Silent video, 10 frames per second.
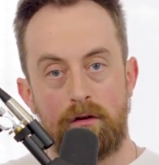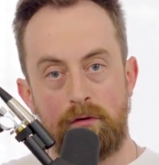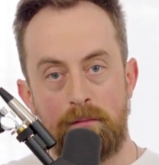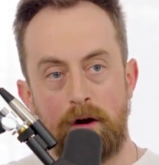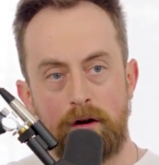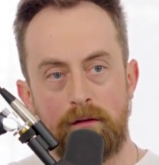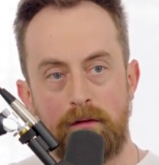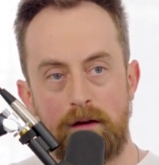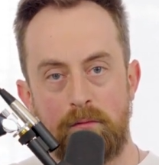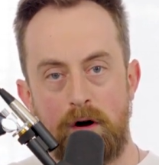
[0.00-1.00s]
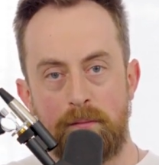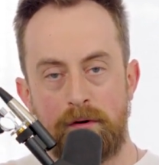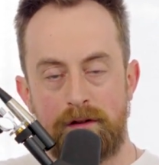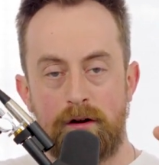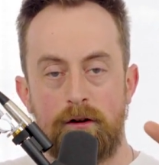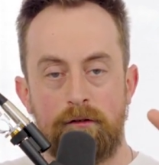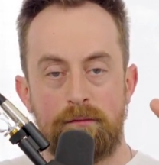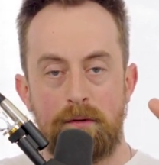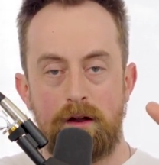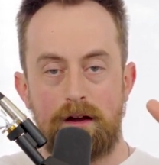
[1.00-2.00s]
remarkably
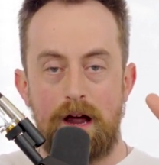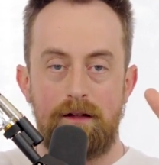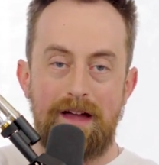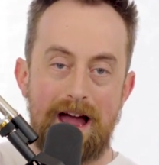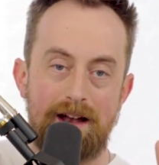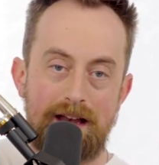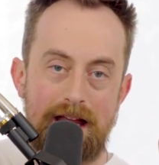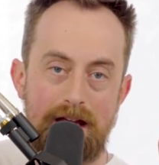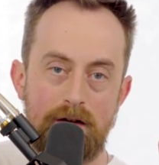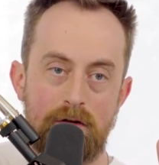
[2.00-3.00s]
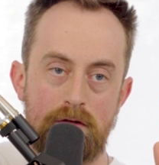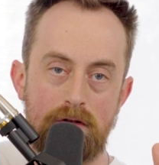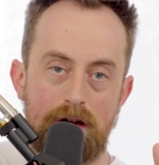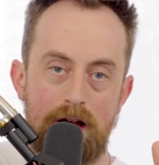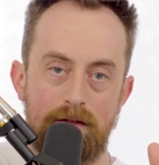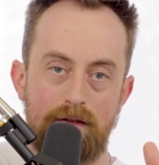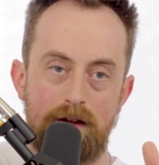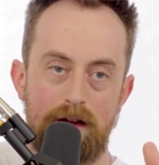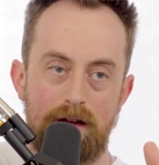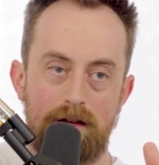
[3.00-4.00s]
well-preserved, but kind of at an angle, kind of
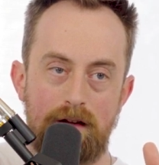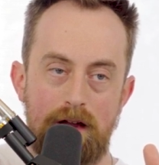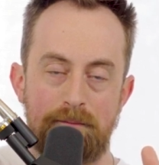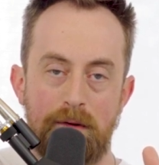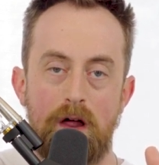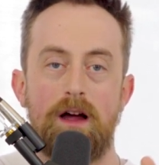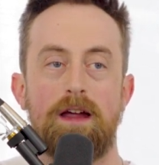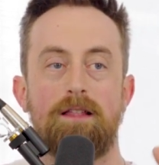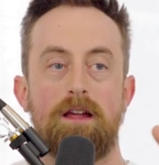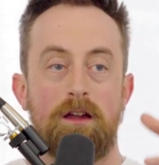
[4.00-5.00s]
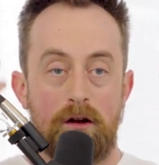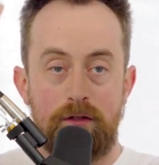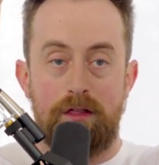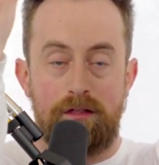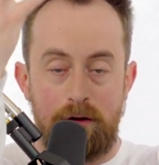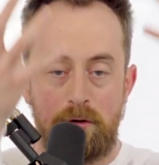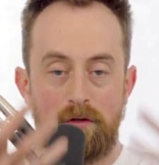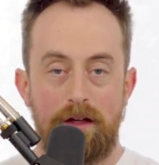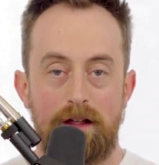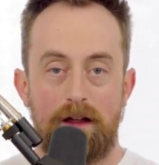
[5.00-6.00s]
implying that, you know, this
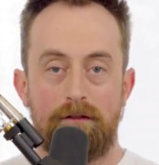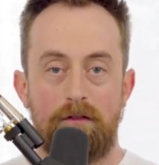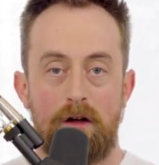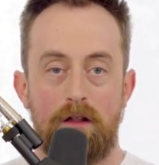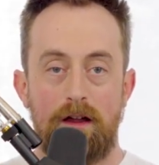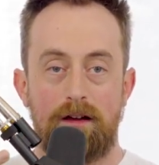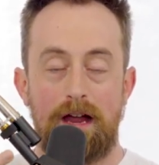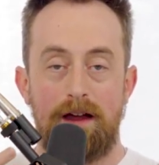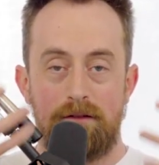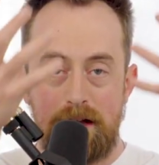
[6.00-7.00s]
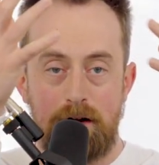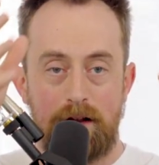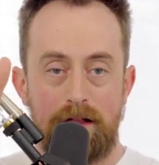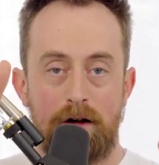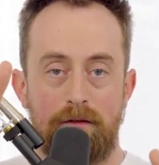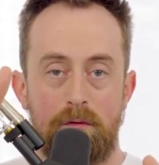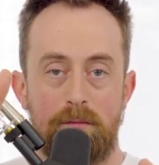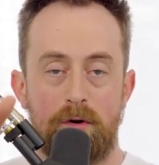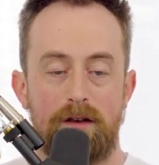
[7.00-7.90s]
whole thing like it caved in on itself at one